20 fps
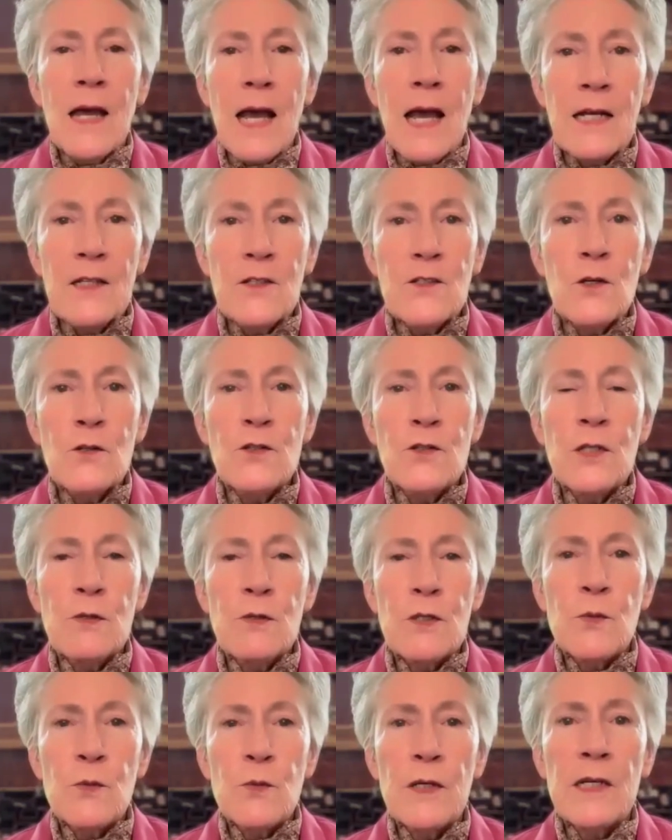And so she
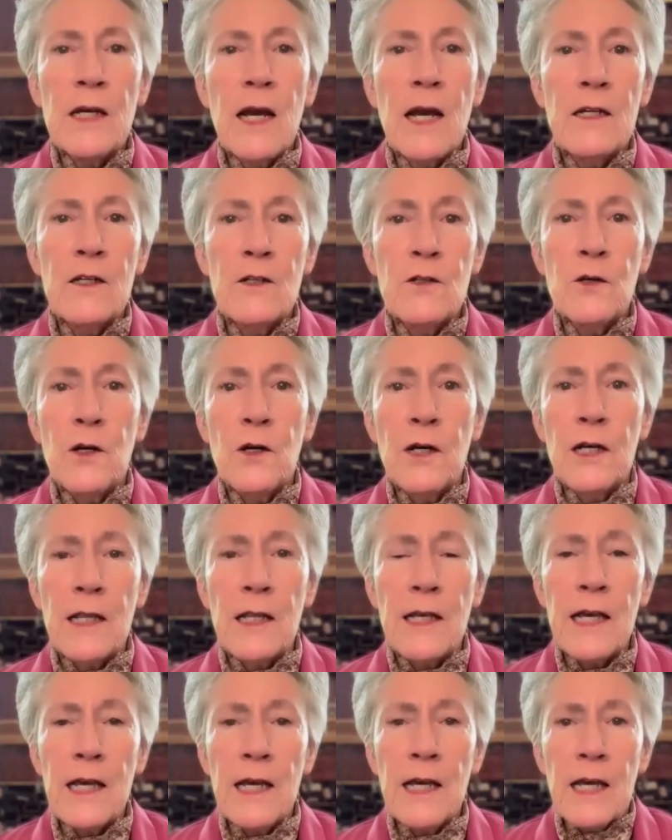was working on a
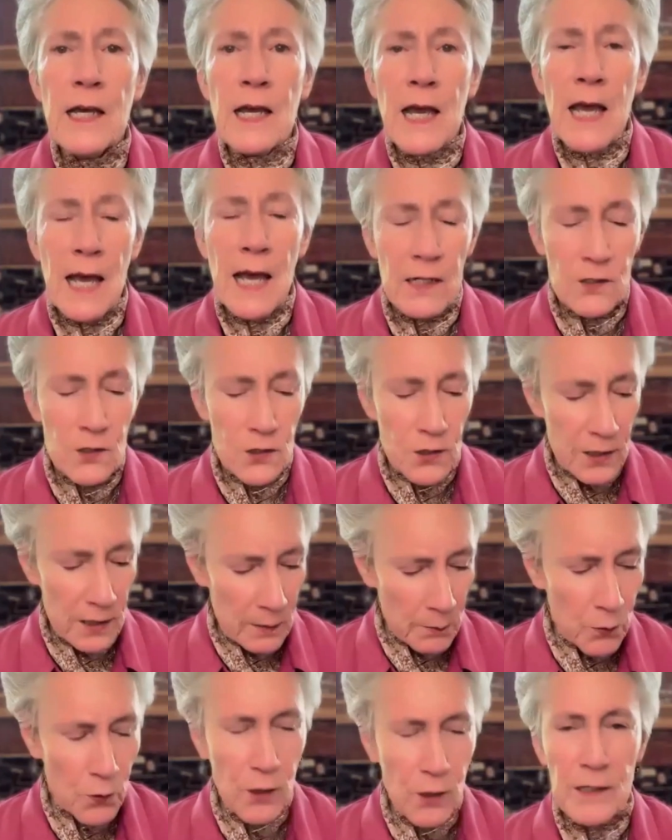doily, and she
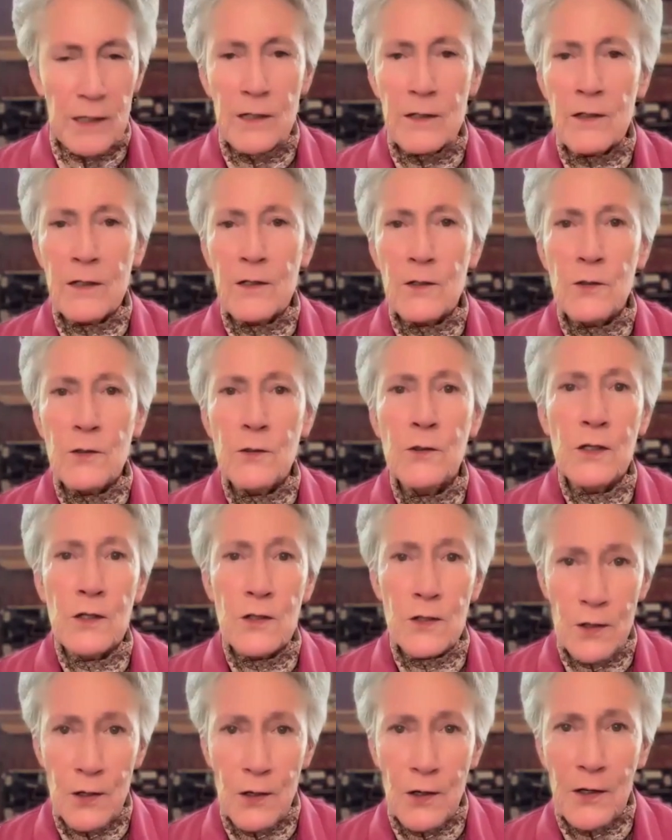embroidered it to her
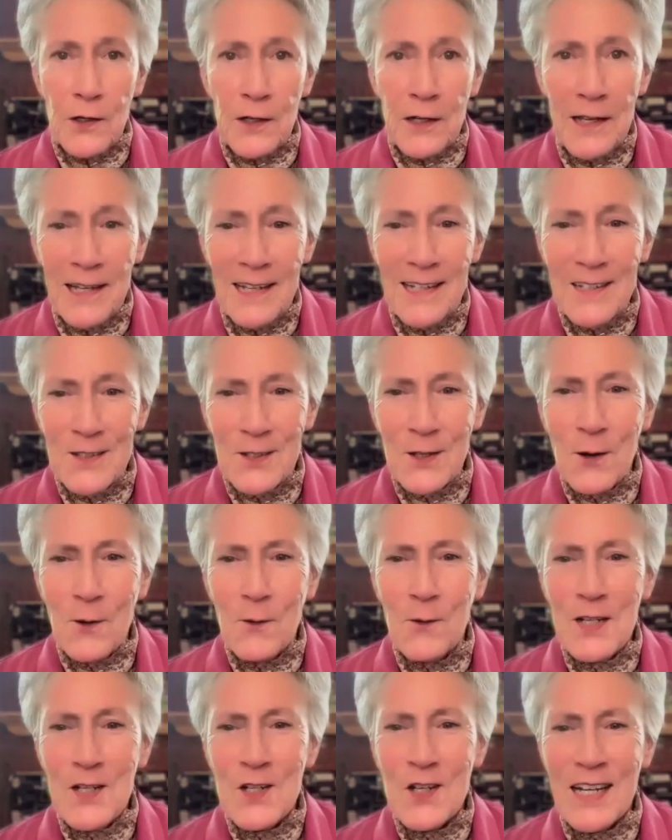skirt. And so
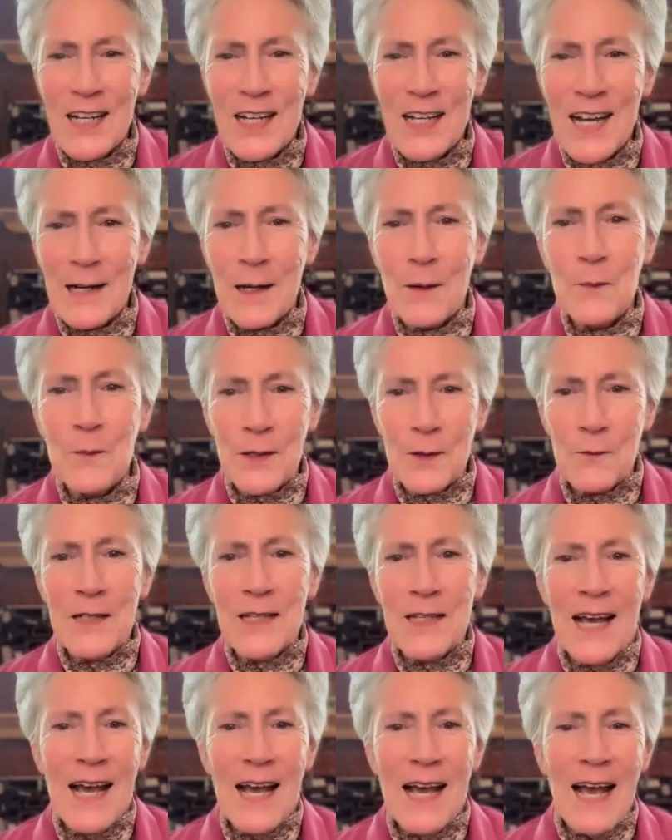when she got up, it was,